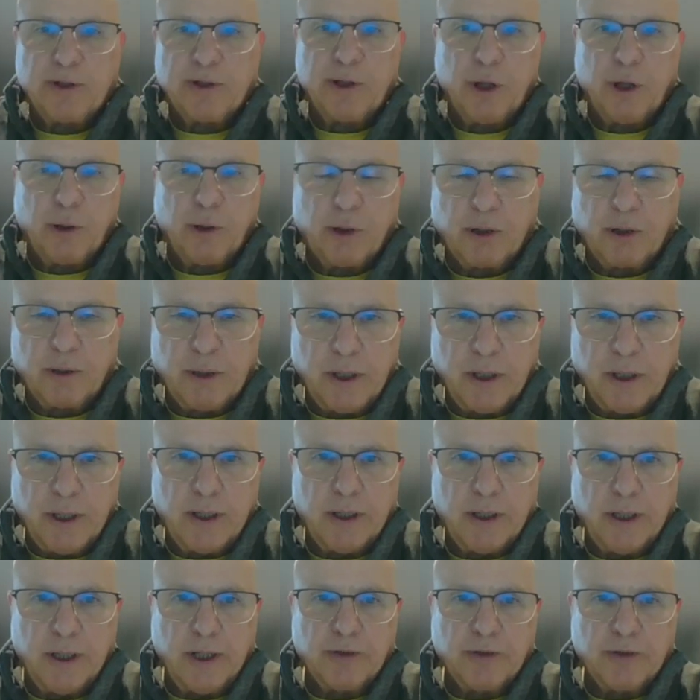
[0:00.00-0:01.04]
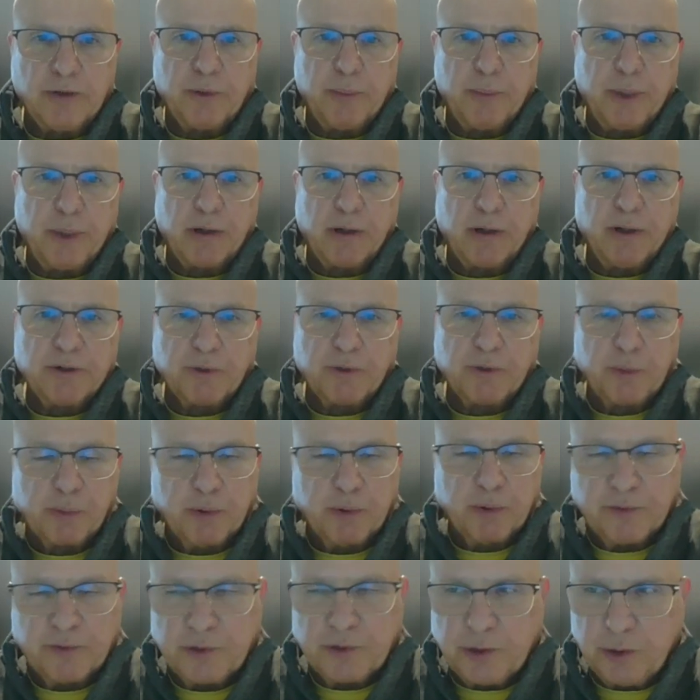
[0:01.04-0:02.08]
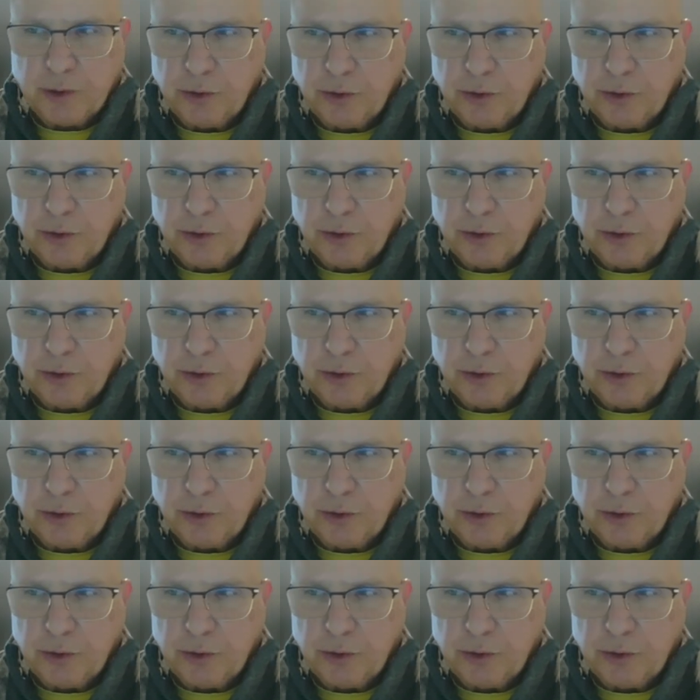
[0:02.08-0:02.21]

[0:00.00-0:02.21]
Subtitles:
lower entry proofs too,